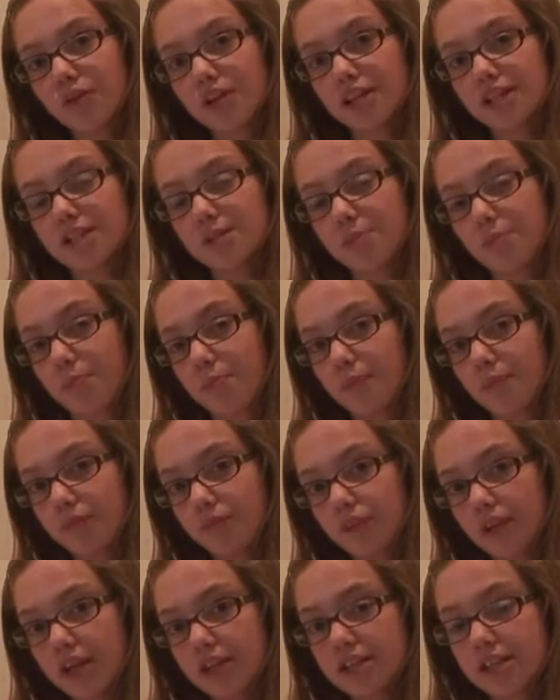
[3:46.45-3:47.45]
it
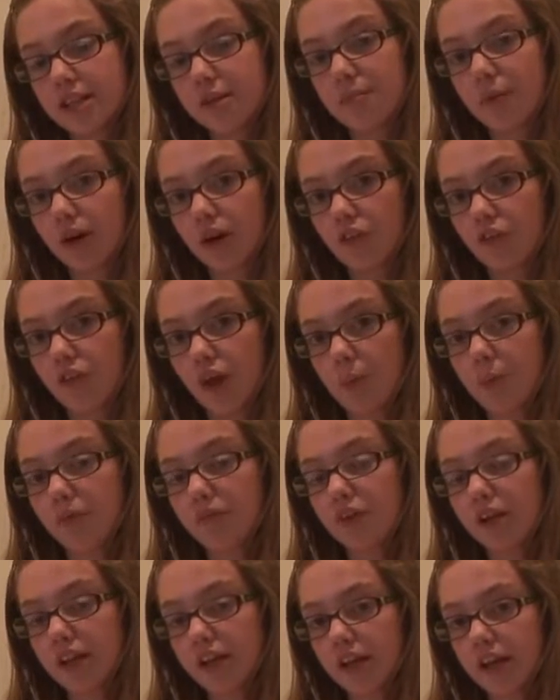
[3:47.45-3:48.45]
into the butterfly
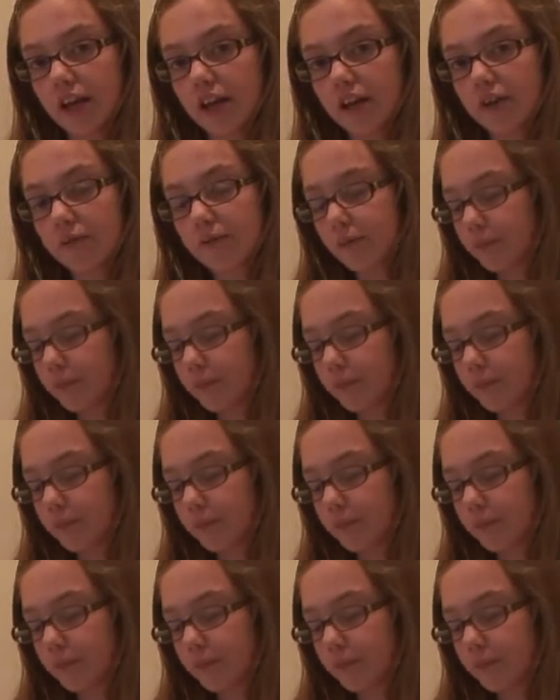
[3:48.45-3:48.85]
pavilion.